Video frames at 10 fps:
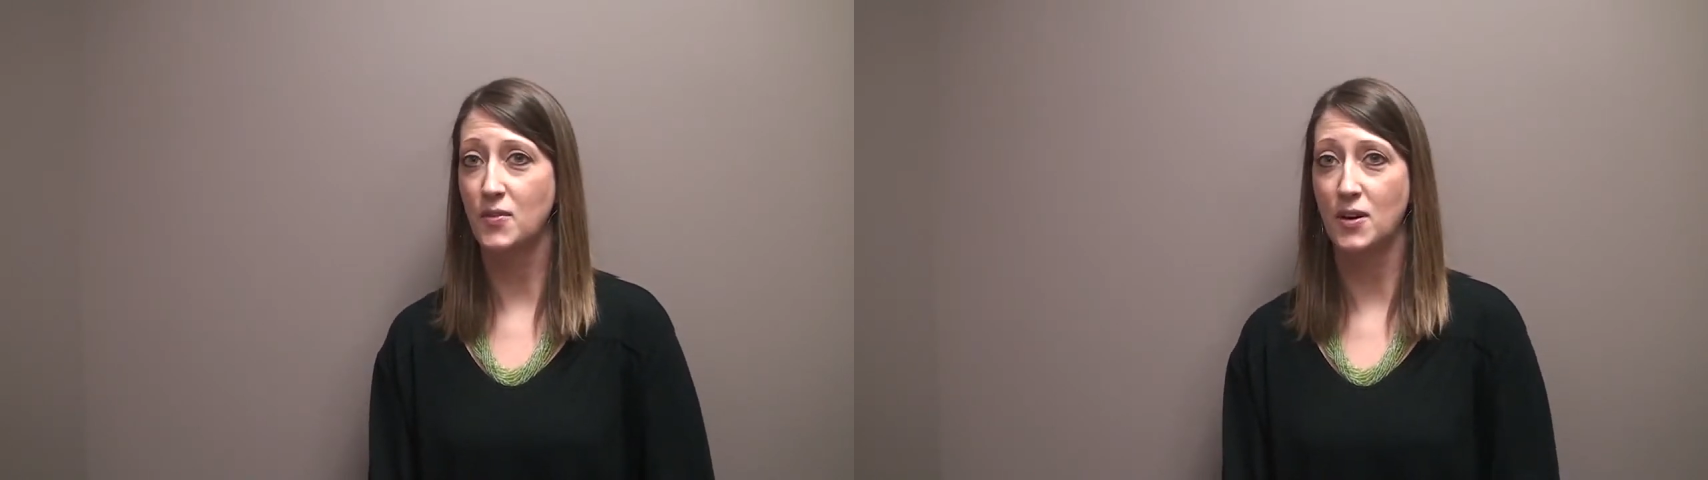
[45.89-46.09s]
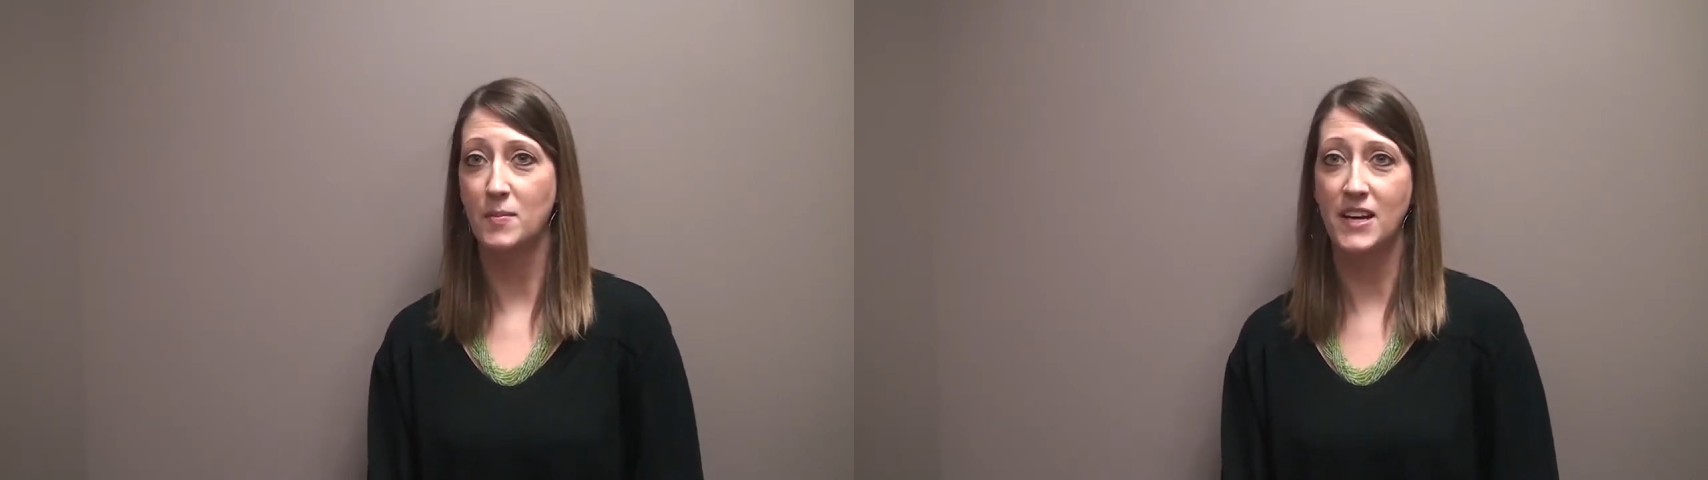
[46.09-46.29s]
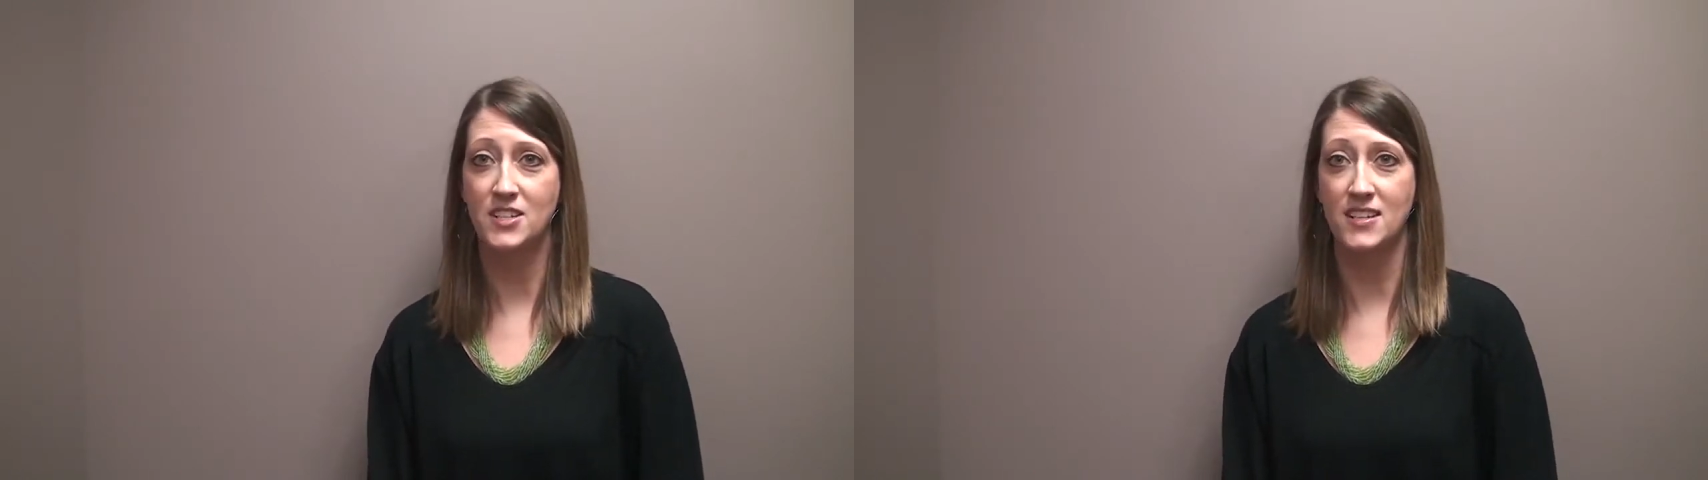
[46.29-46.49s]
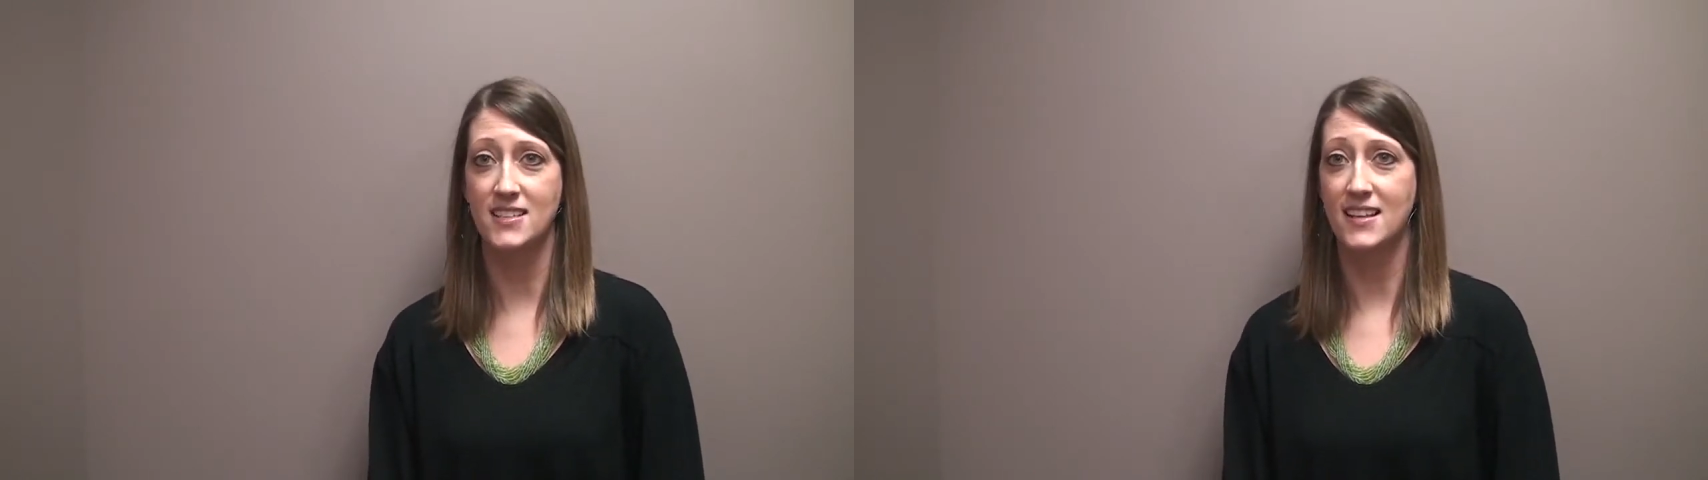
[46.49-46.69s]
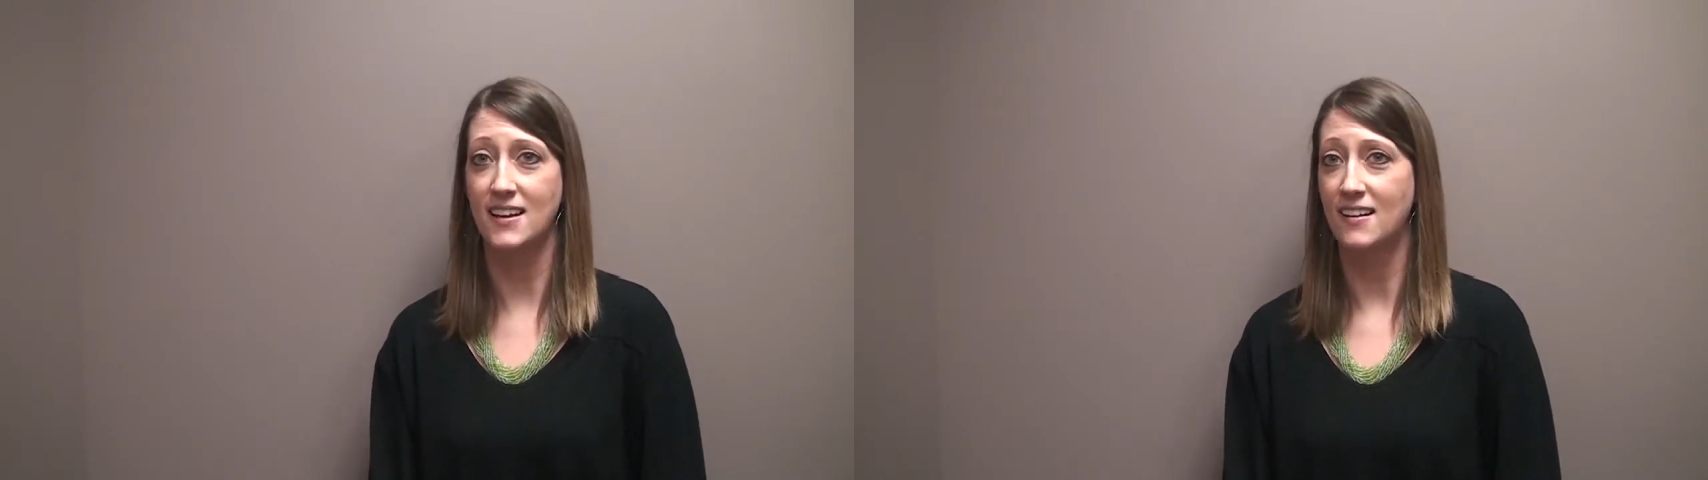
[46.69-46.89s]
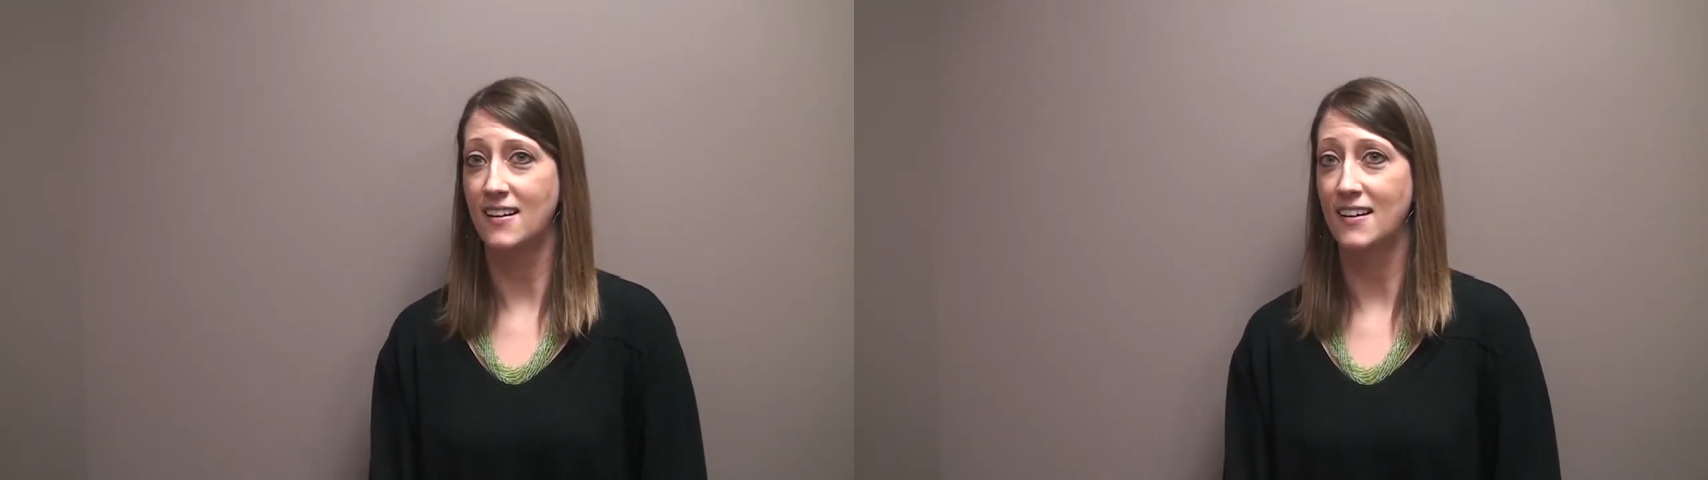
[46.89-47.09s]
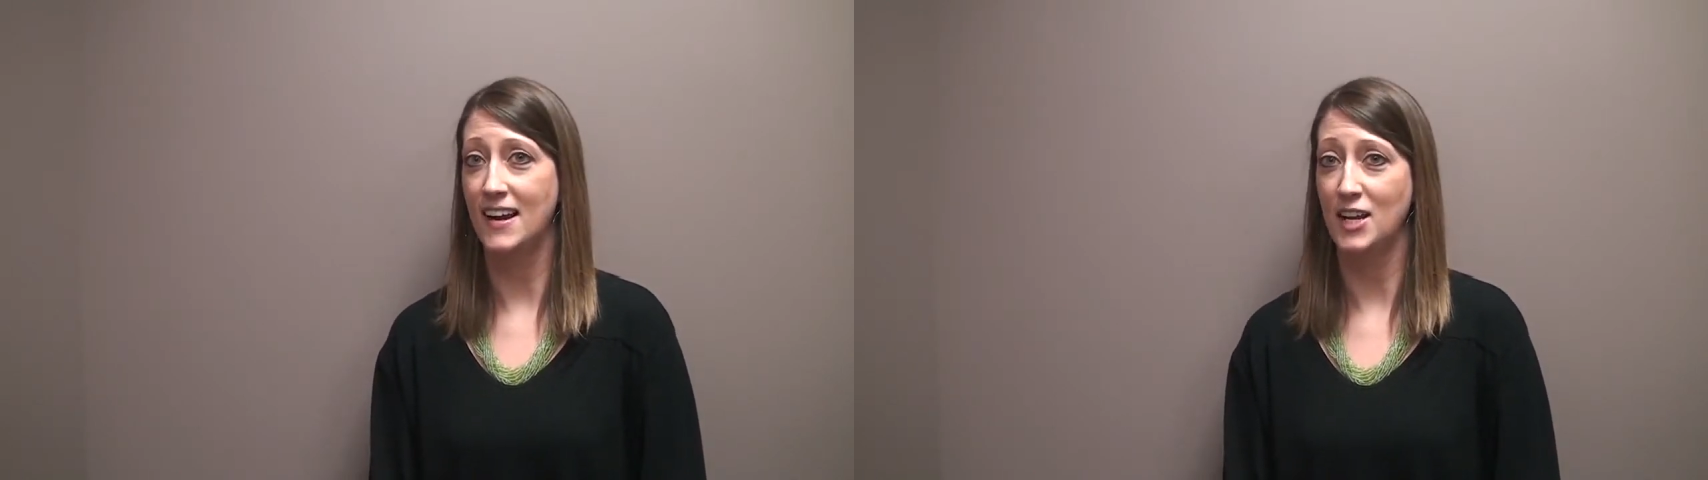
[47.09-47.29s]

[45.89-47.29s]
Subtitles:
for patients that are